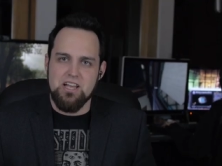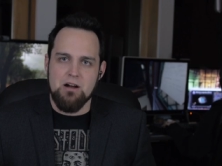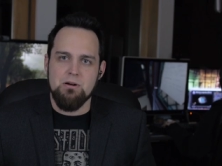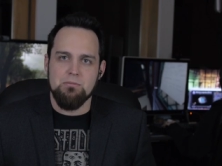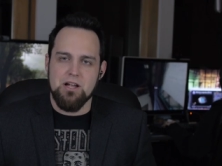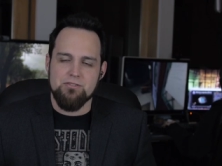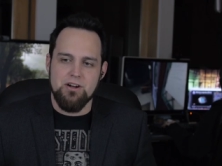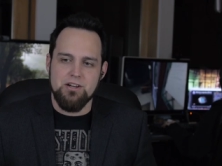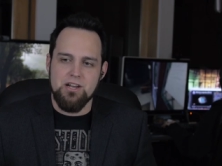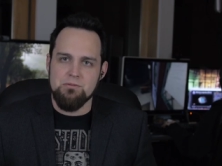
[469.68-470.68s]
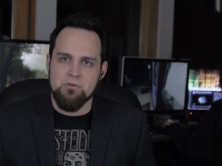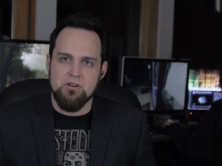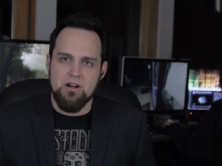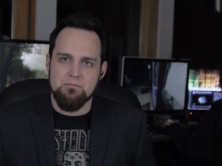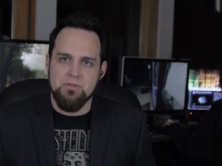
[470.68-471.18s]
even care about Black Friday
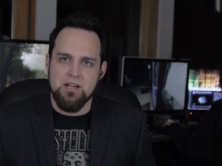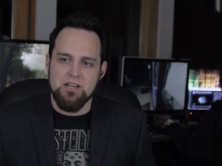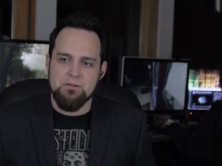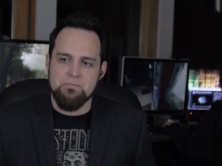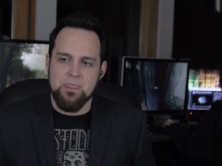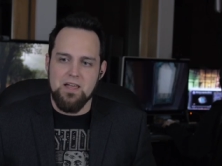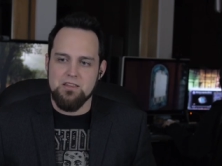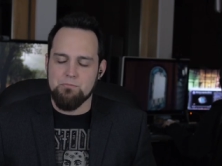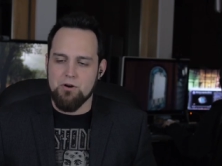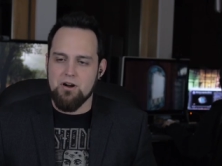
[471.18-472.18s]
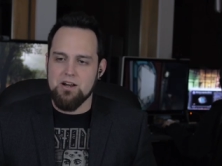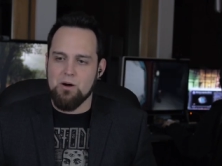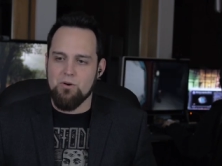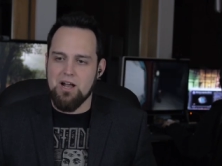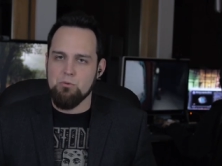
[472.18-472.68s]
anymore? I'm like the point right
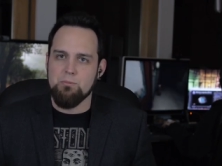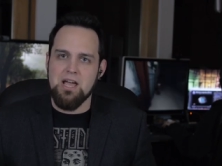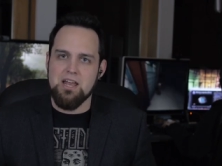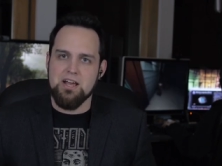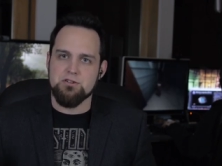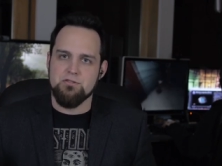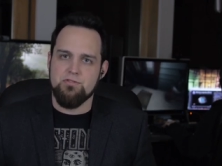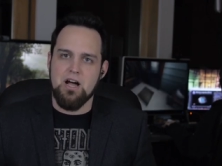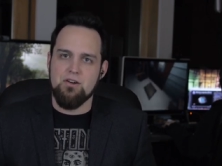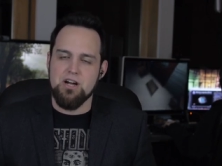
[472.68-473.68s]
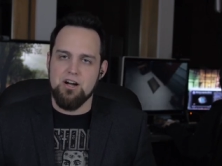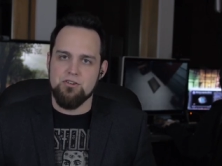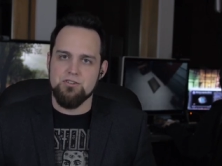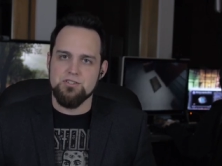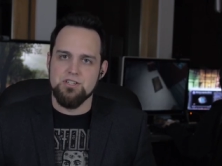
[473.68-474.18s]
now where I will pay an extra five
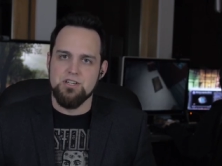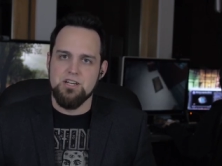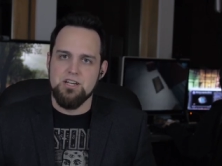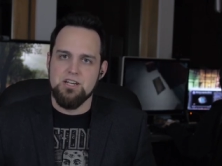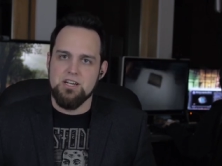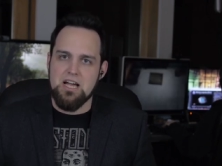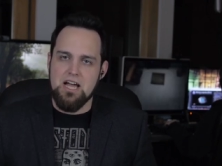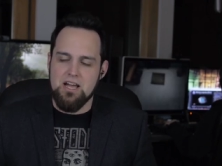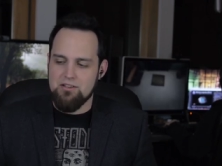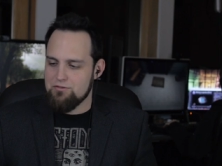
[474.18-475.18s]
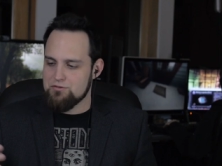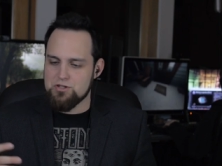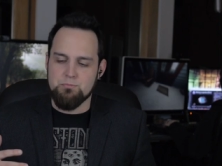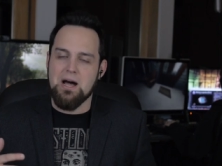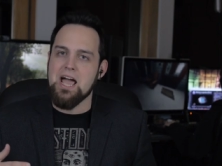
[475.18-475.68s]
dollars
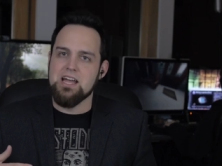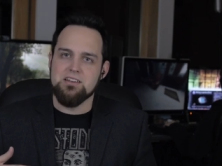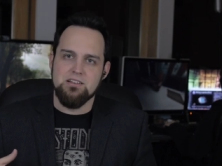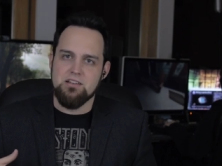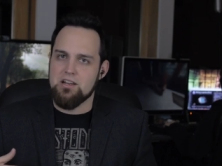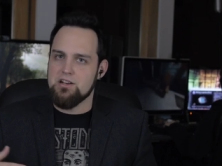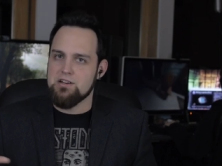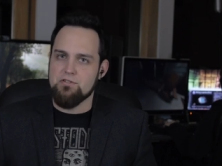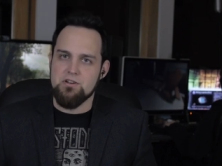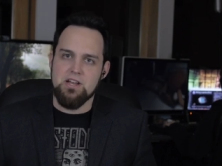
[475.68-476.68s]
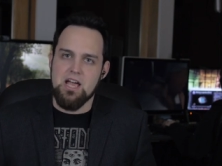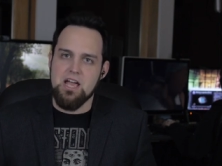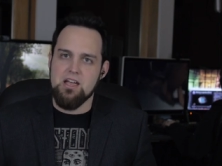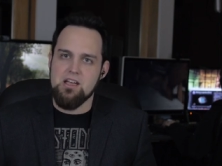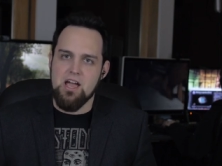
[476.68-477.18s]
to buy it at a different
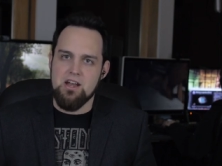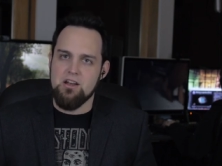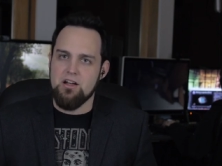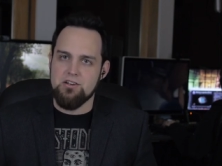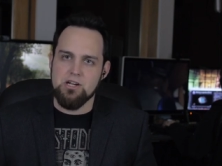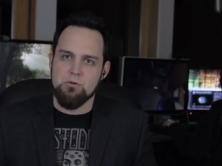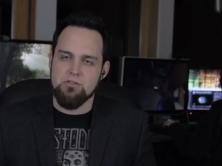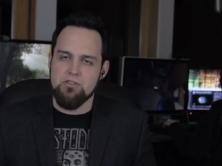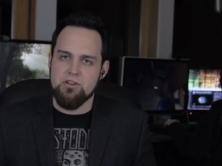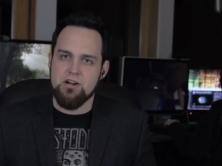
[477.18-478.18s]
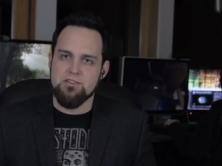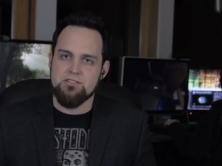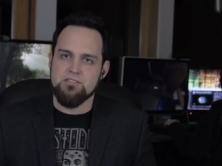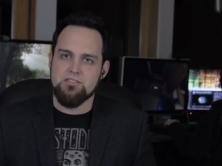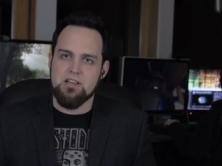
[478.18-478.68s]
day and not deal with all the
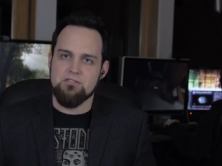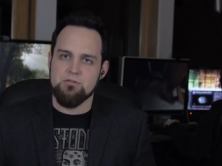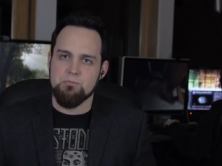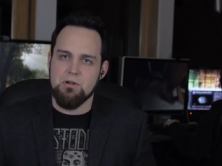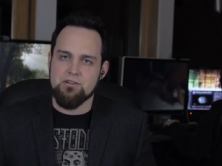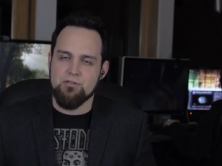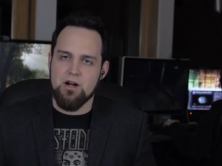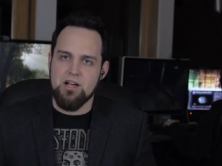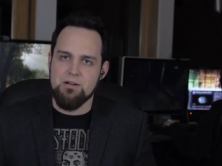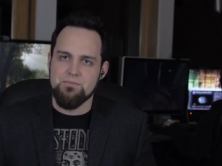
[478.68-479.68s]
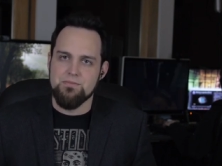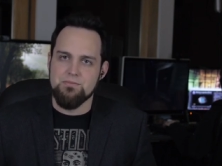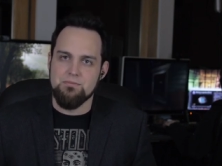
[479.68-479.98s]
nonsense that has to do with Black Friday.